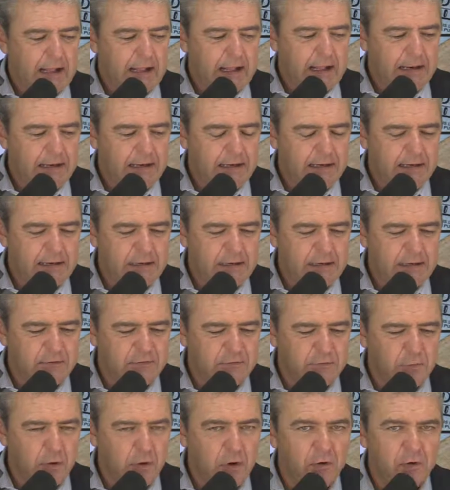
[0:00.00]
I need to get
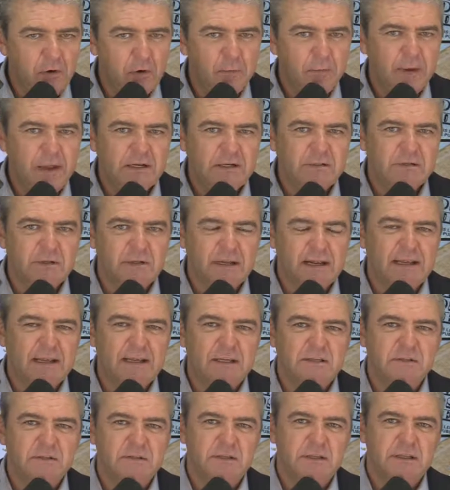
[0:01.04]
tomorrow. Make sure that I
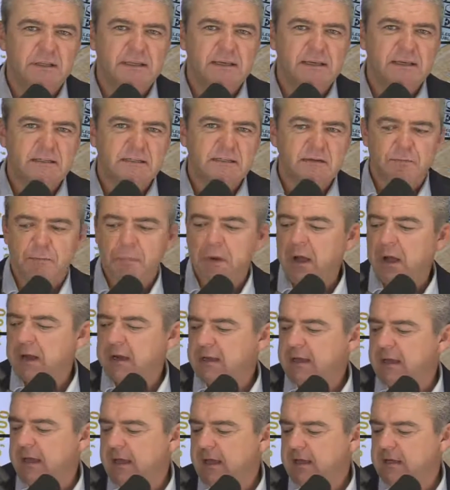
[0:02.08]
get you the list of
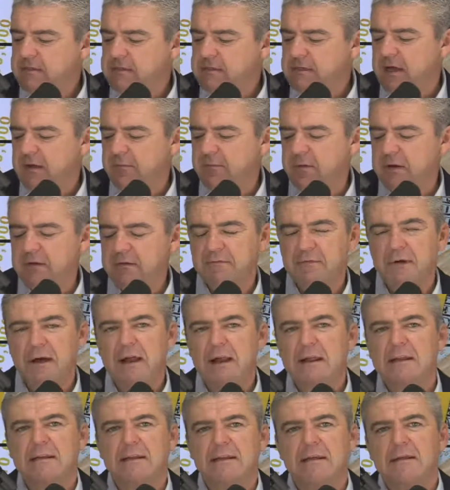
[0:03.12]
podcasts that I've been
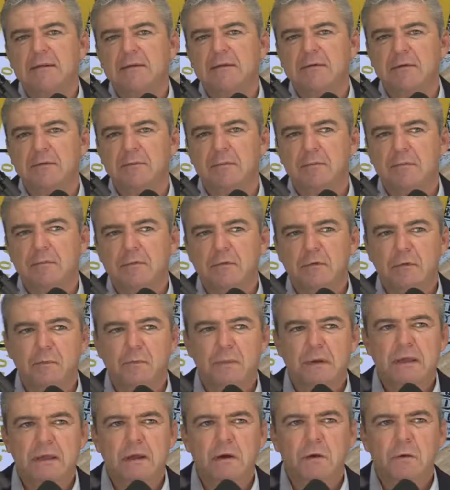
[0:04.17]
invited to
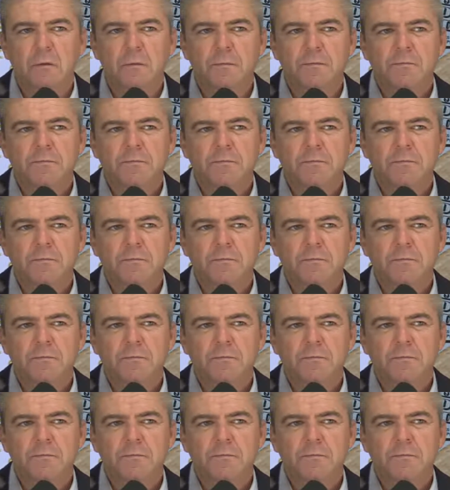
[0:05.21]
be on.